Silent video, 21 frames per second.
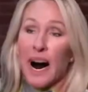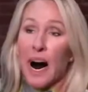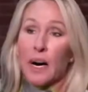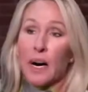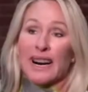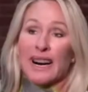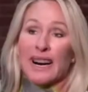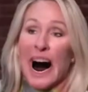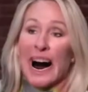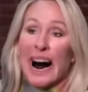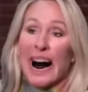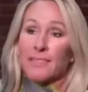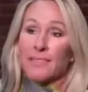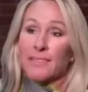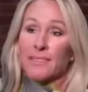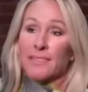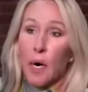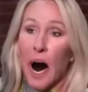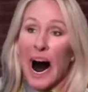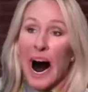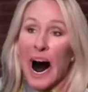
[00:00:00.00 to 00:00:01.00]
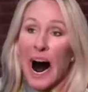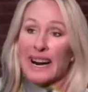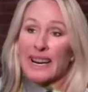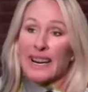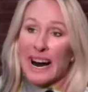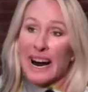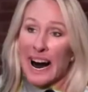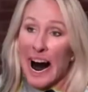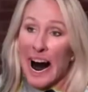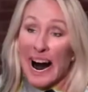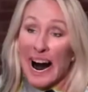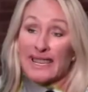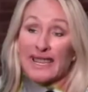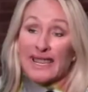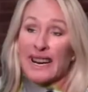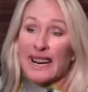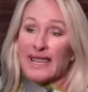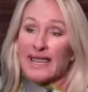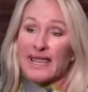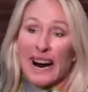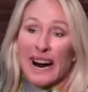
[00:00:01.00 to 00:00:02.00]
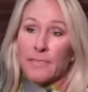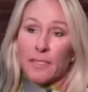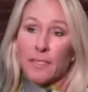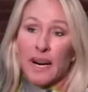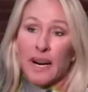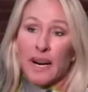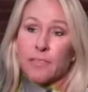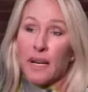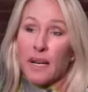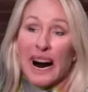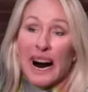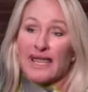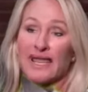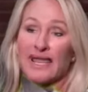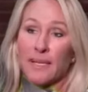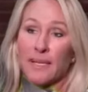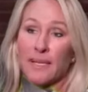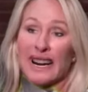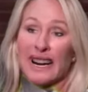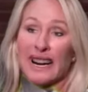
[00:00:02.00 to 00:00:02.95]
Okay, everyone. It's accept responsibility